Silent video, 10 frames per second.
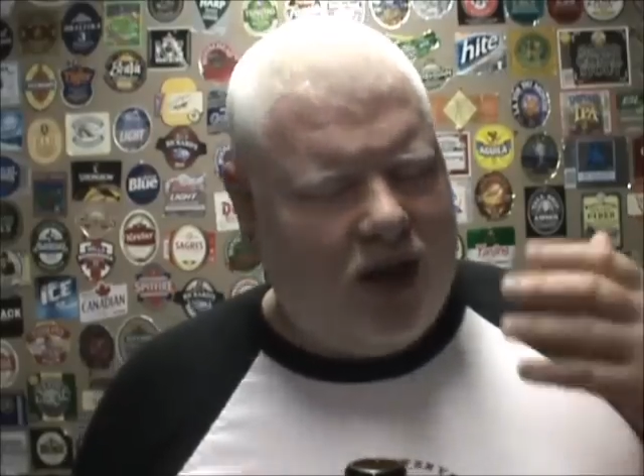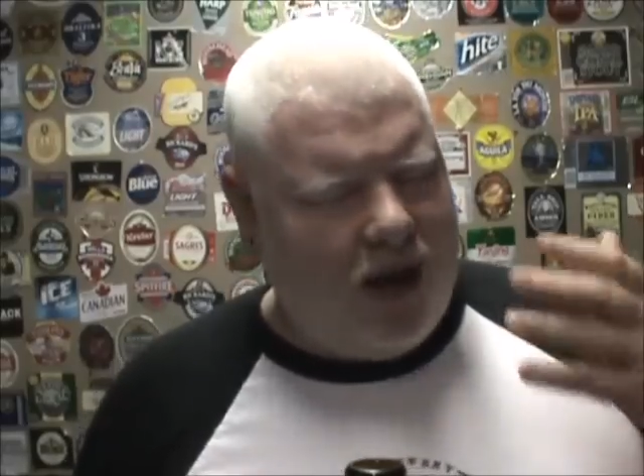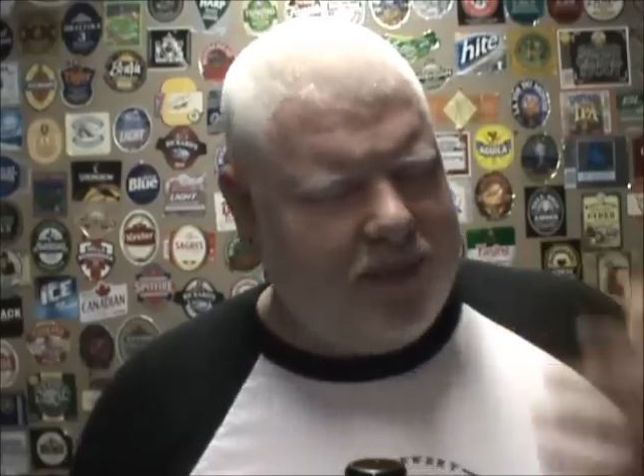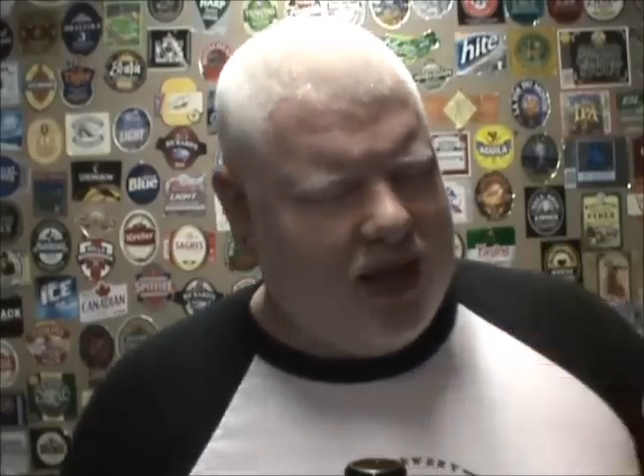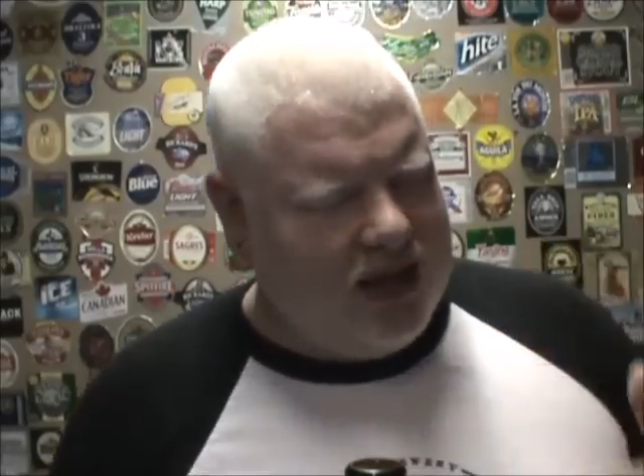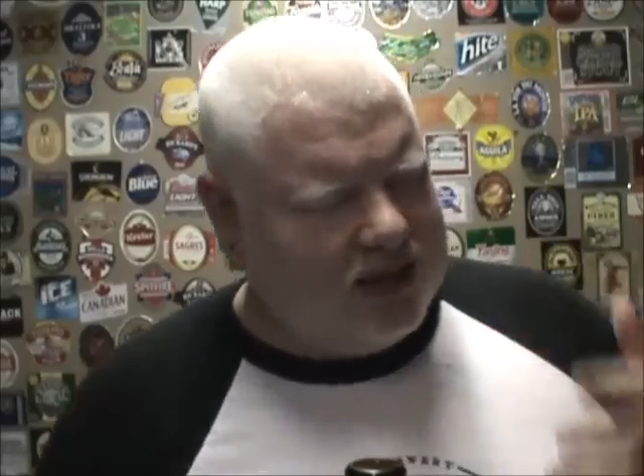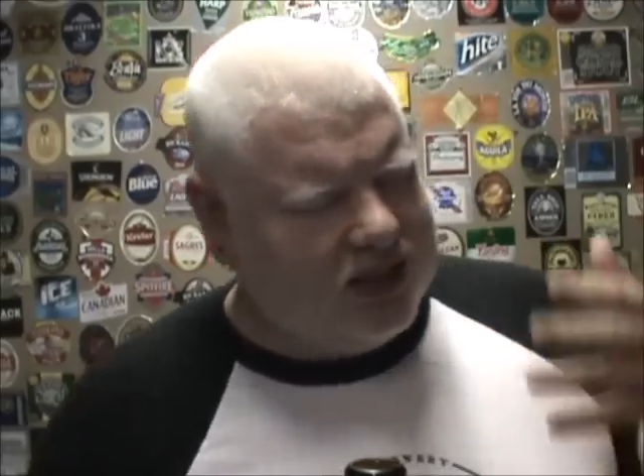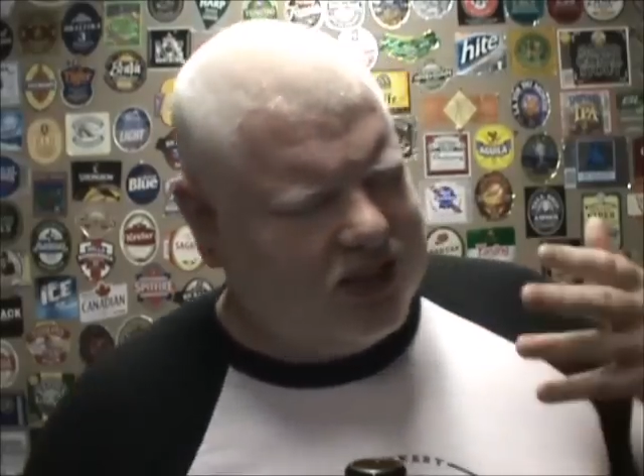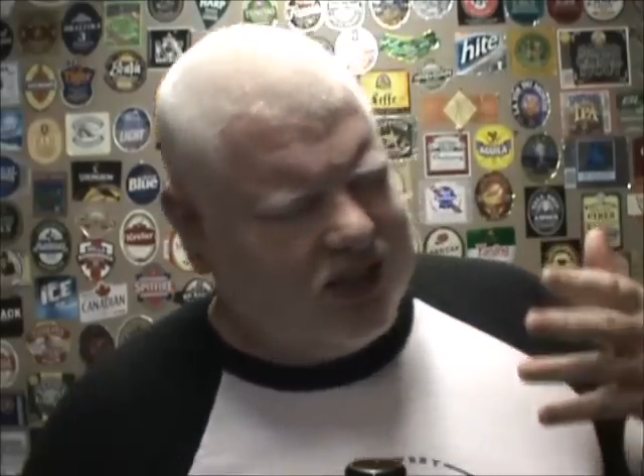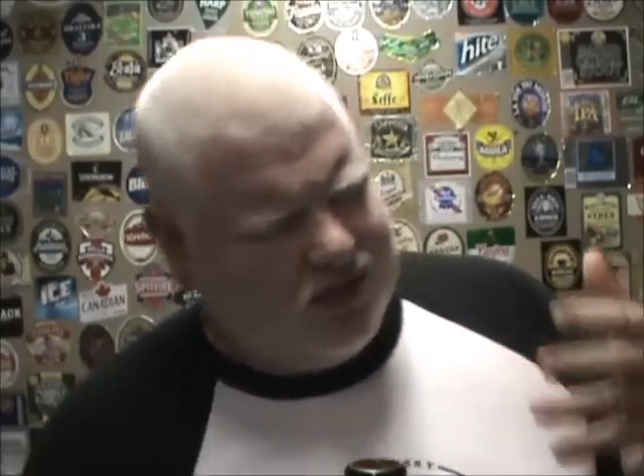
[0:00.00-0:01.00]
I'm getting
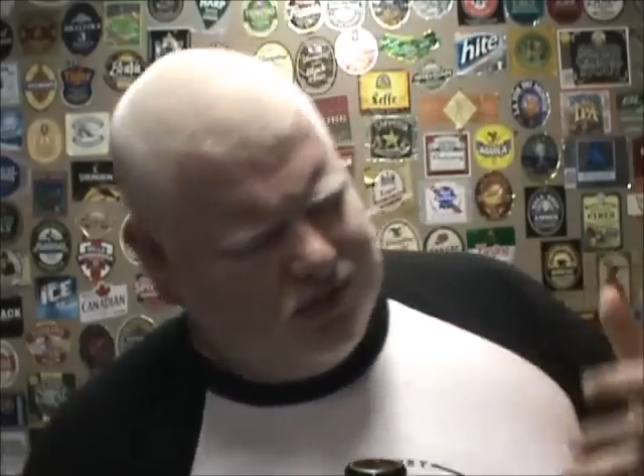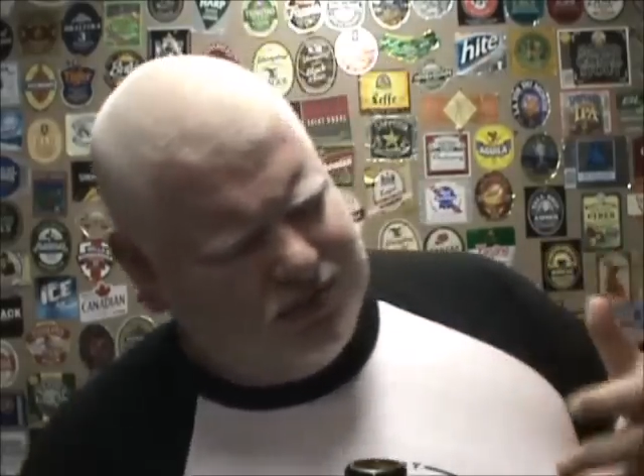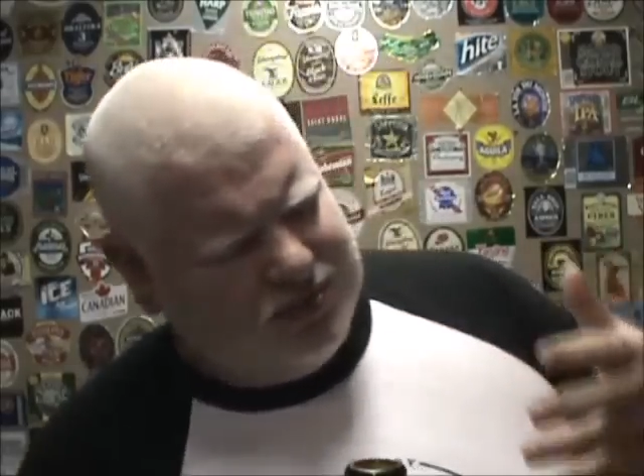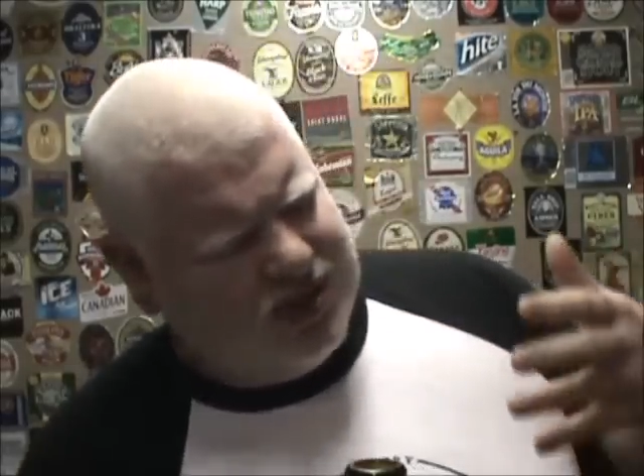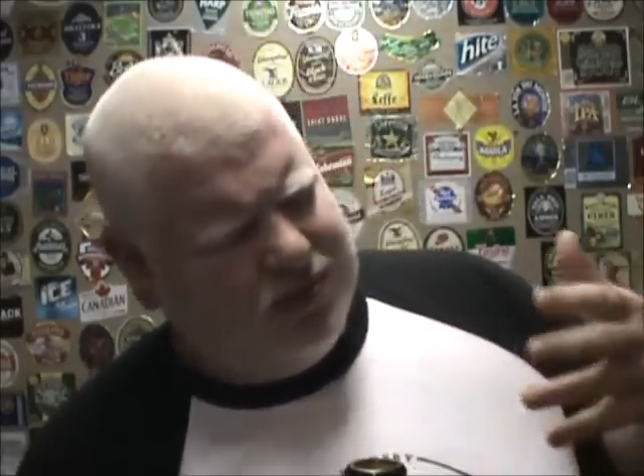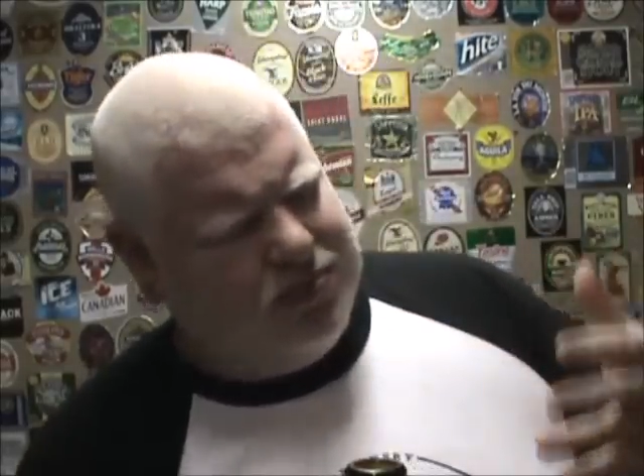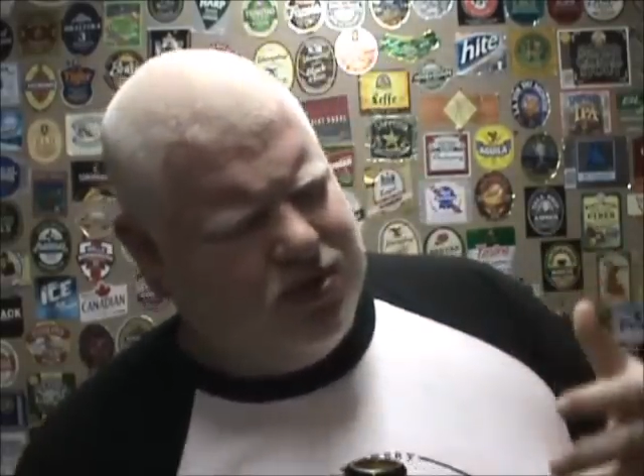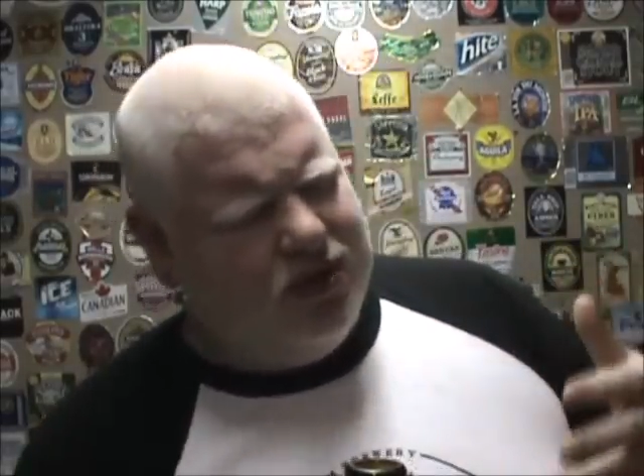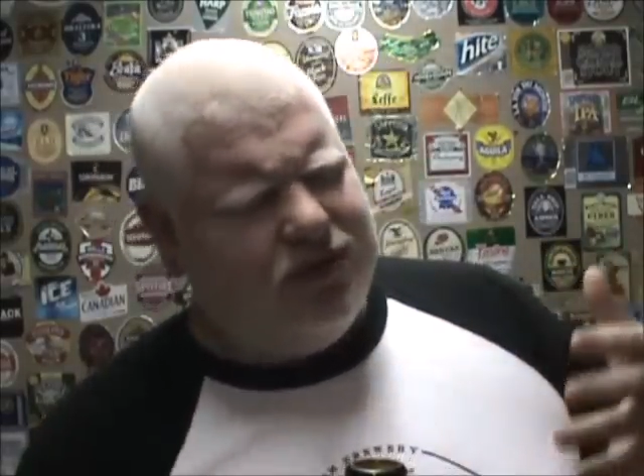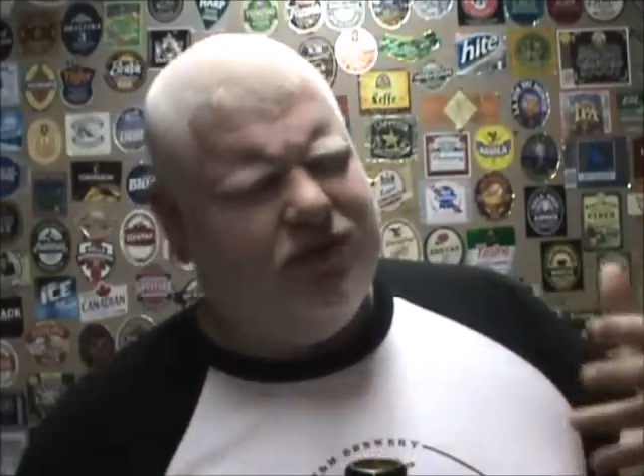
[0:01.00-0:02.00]
just some
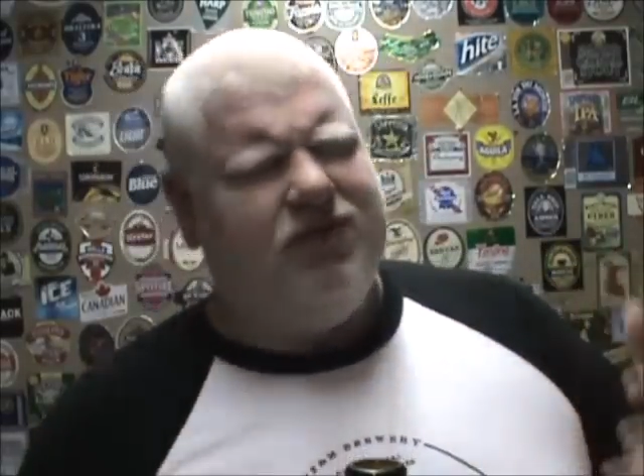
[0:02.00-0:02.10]
beautiful